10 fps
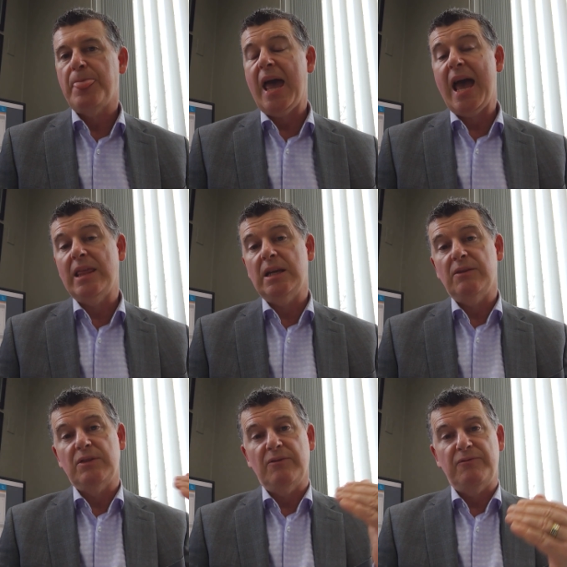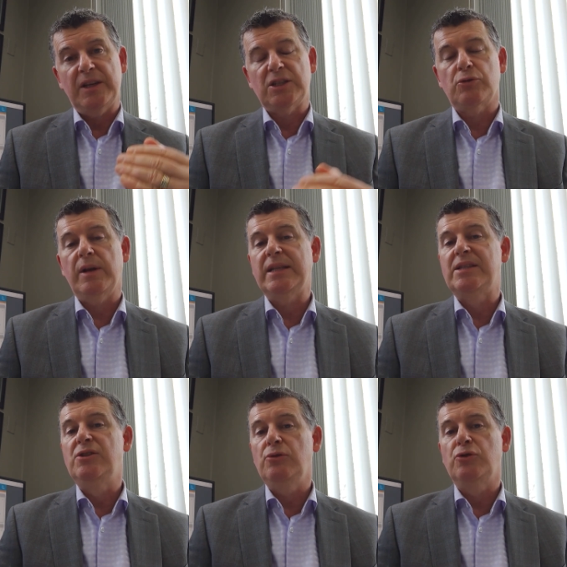And then if the fixed rates
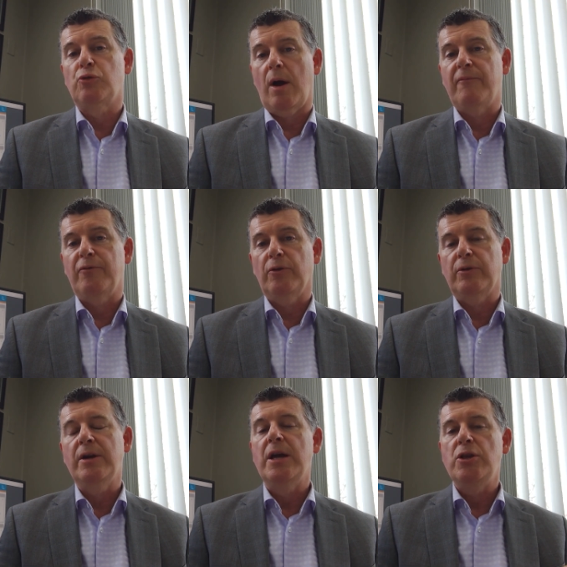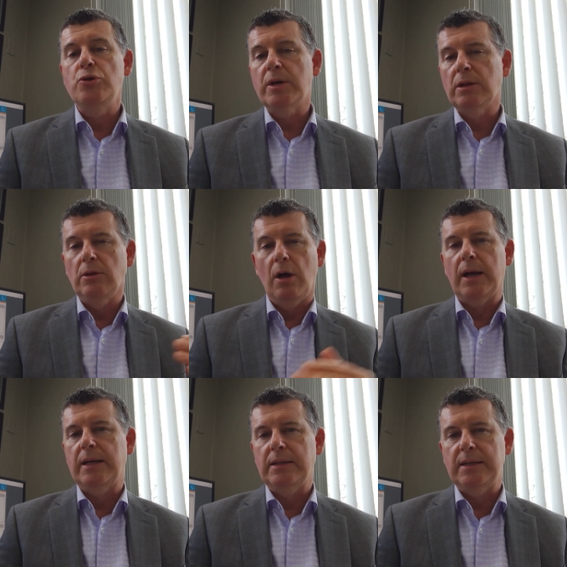do drop further, you can
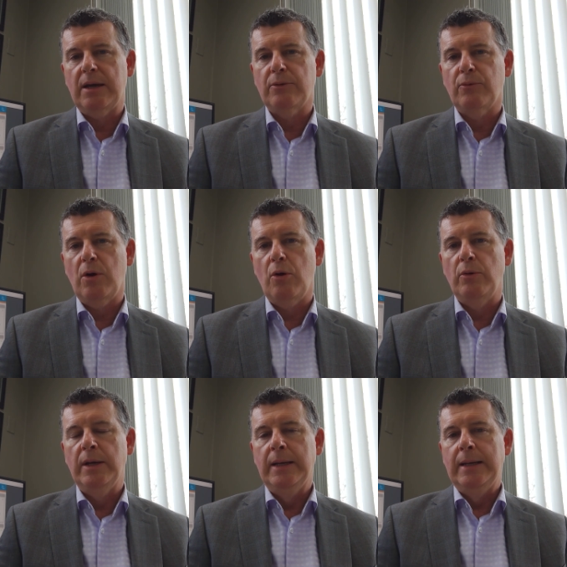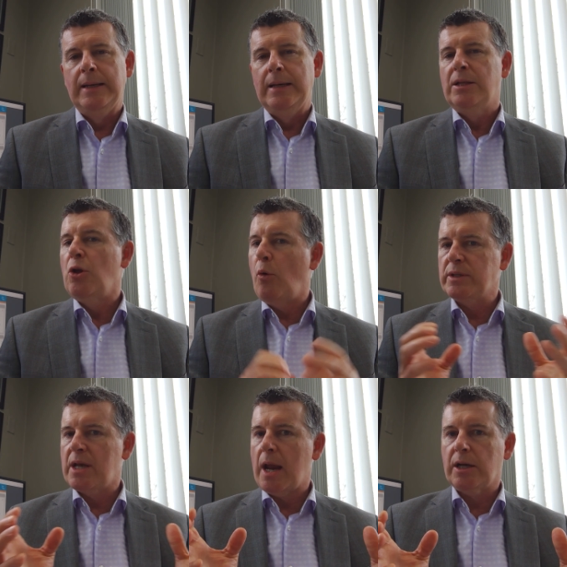lock in down the road. No
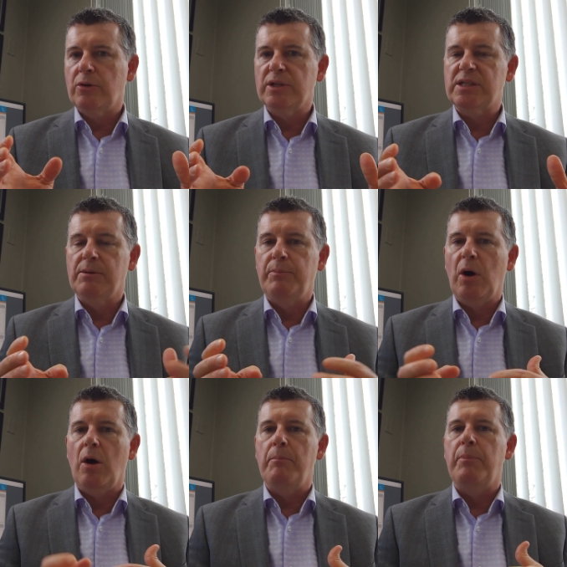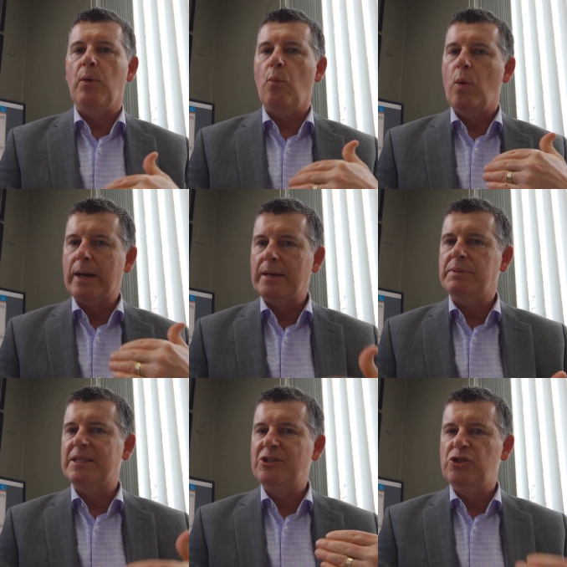one's got a crystal ball, but what I'm
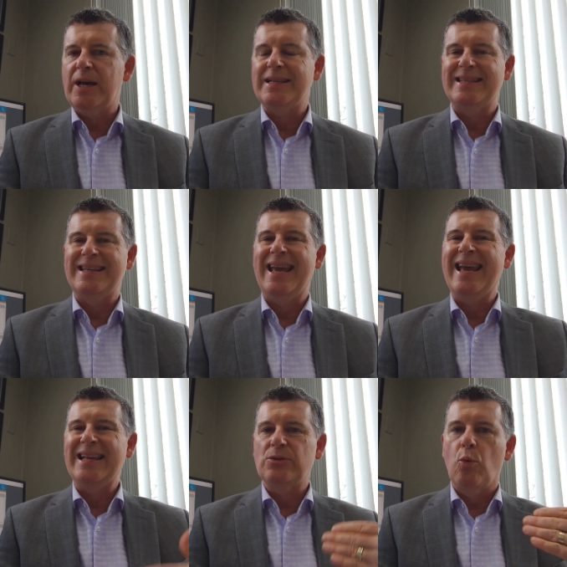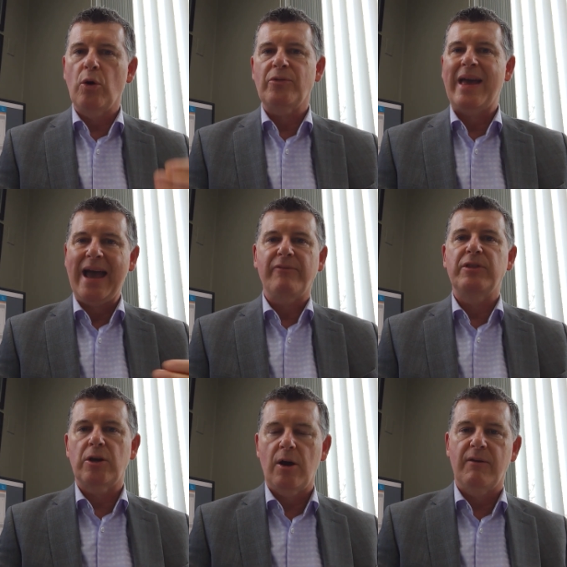suggesting, it's worth having
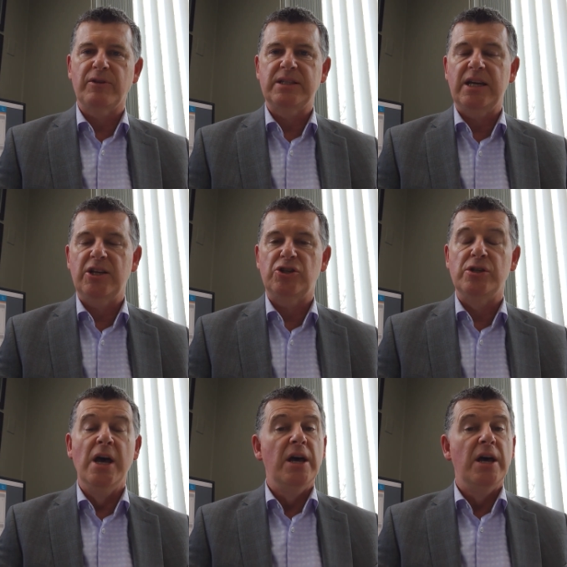the conversation.